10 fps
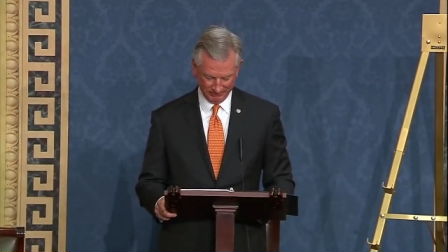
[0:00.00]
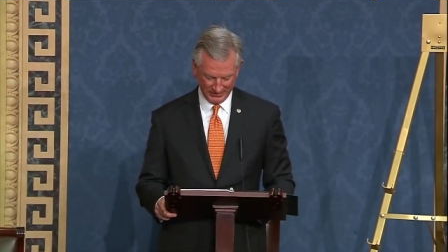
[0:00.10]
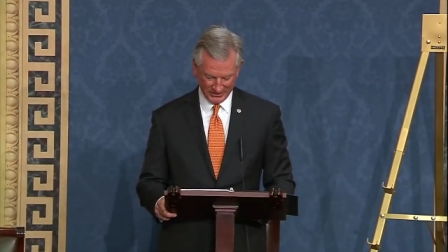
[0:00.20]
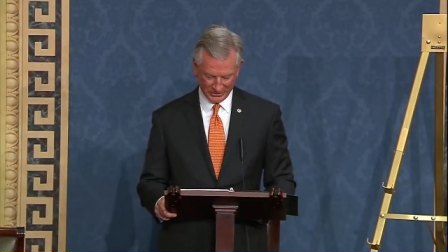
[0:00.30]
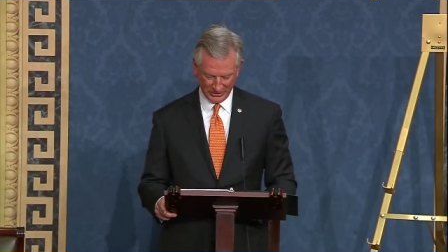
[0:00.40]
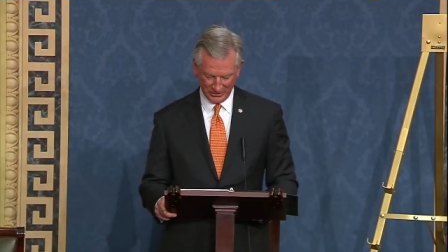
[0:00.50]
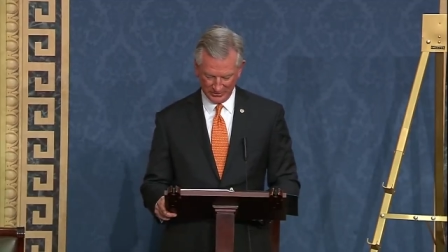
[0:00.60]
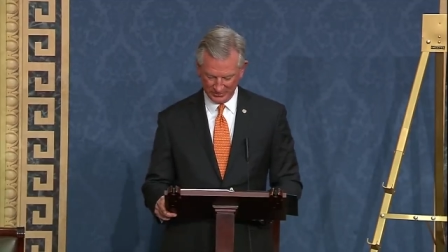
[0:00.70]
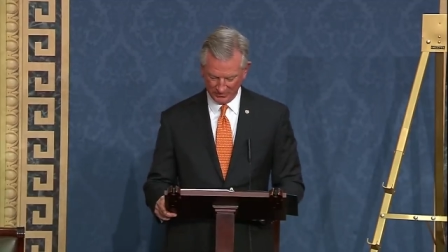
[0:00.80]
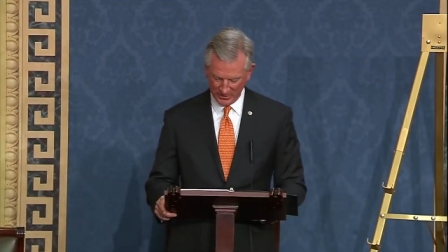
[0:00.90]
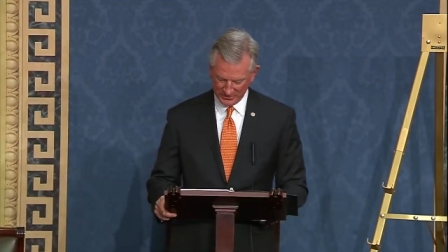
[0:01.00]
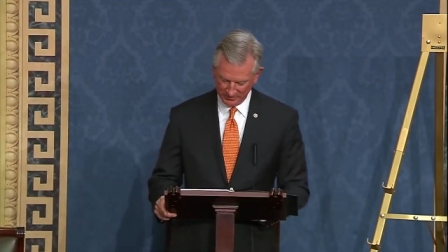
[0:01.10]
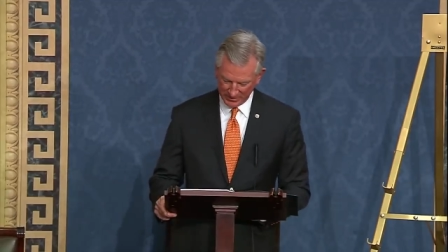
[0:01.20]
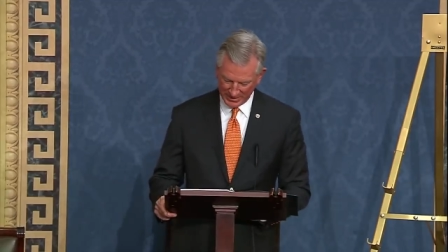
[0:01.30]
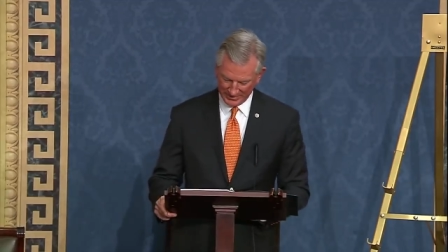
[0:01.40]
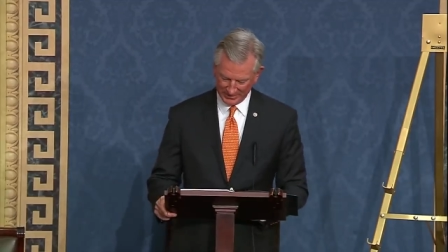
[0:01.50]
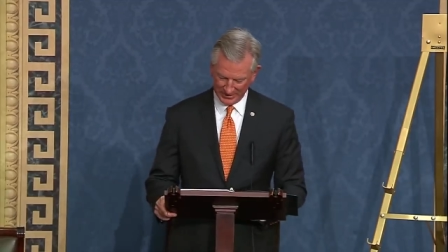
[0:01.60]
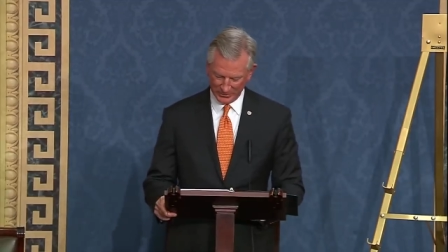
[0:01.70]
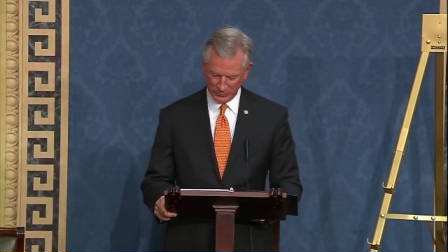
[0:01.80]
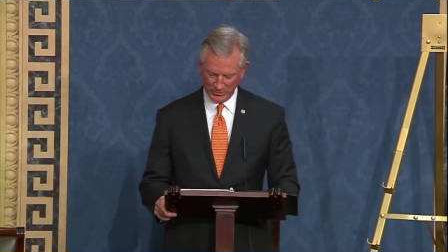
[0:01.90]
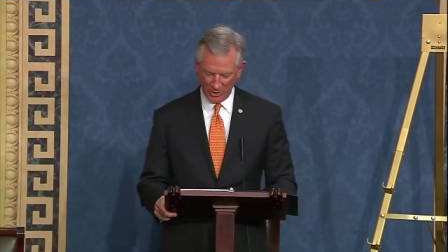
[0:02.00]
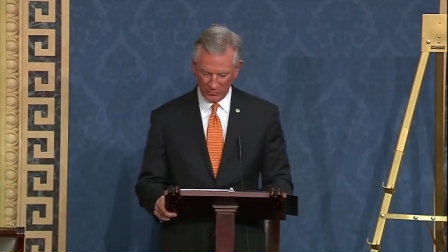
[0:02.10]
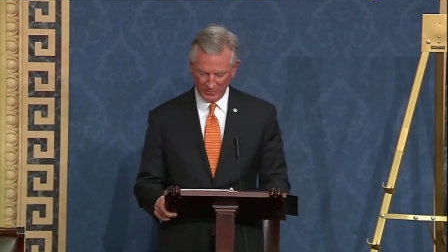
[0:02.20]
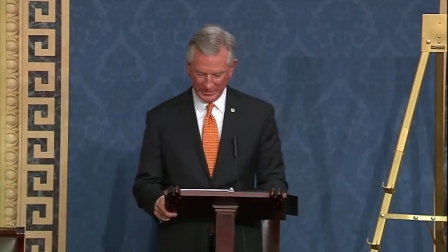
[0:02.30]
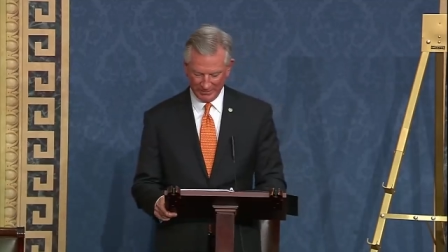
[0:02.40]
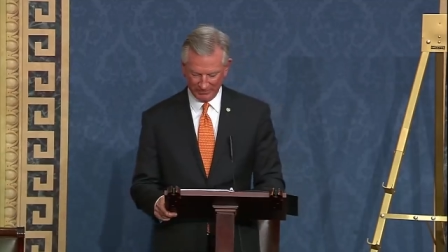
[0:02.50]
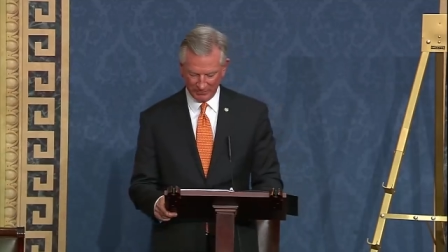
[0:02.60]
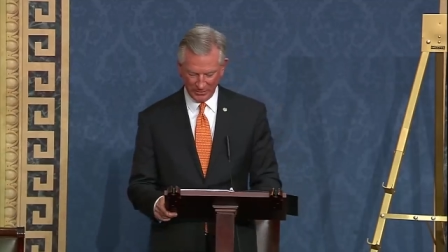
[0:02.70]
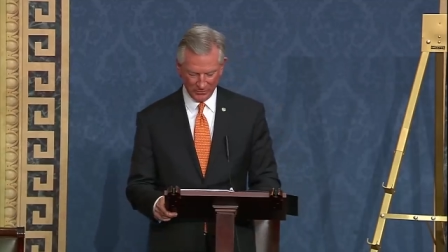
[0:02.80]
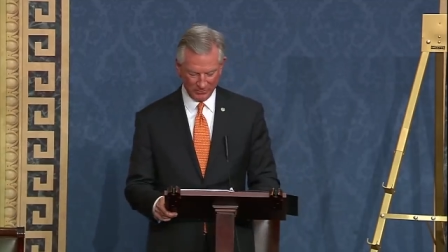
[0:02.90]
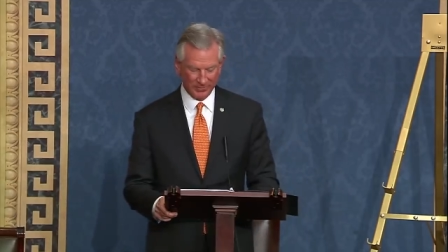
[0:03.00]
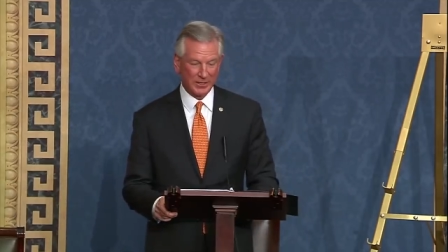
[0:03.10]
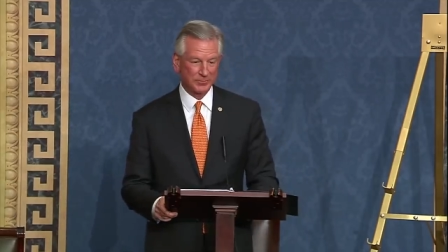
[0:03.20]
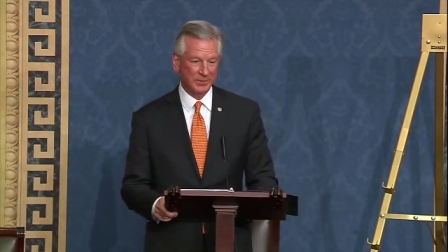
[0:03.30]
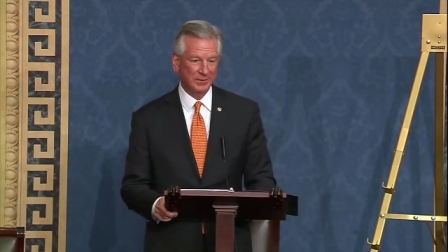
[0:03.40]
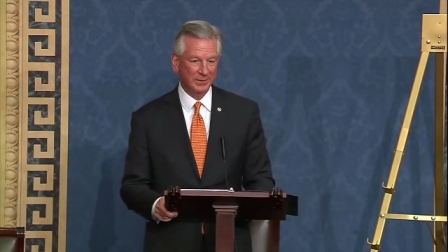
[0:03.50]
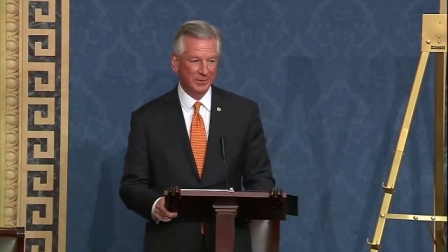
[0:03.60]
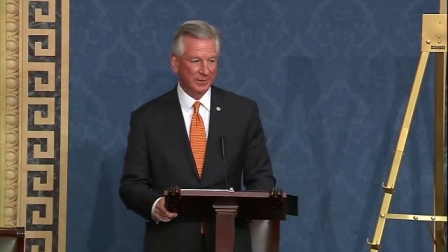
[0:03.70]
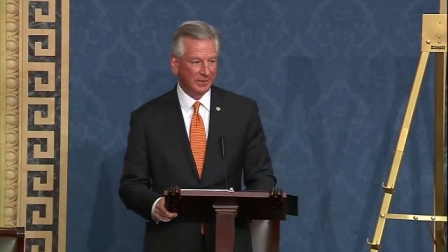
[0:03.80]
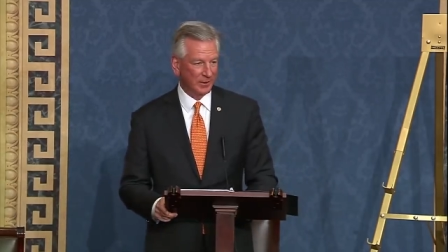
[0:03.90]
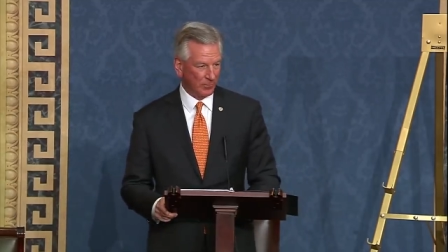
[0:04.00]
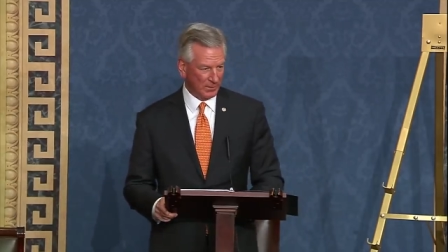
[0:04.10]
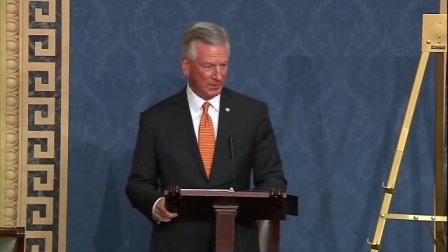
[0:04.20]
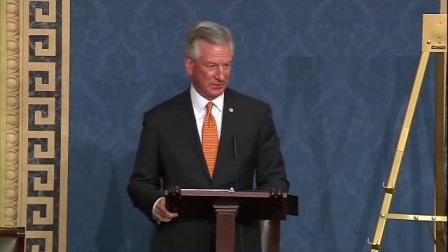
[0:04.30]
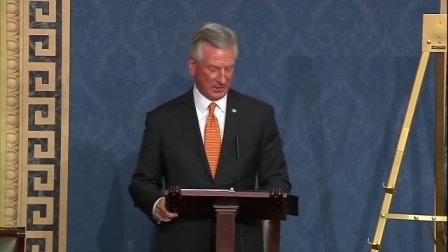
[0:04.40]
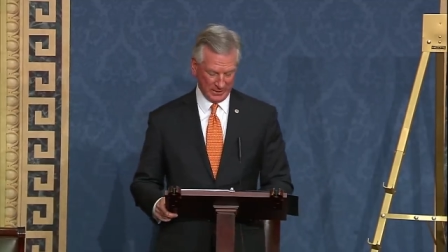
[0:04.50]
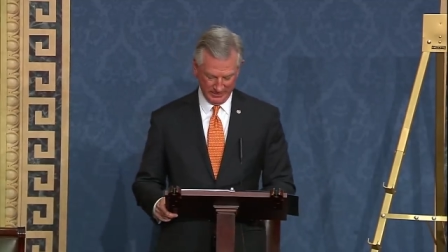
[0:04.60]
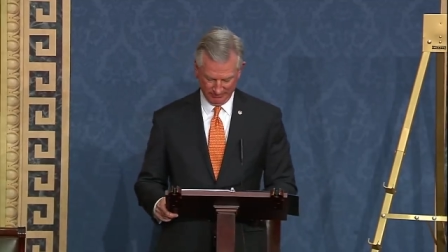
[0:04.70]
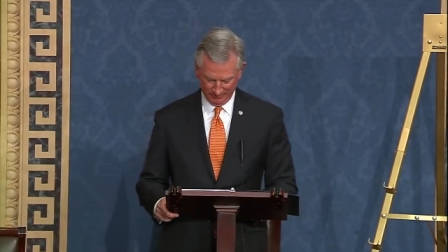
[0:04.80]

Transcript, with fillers: It's clear that President Biden thinks we don't need further investment in our military.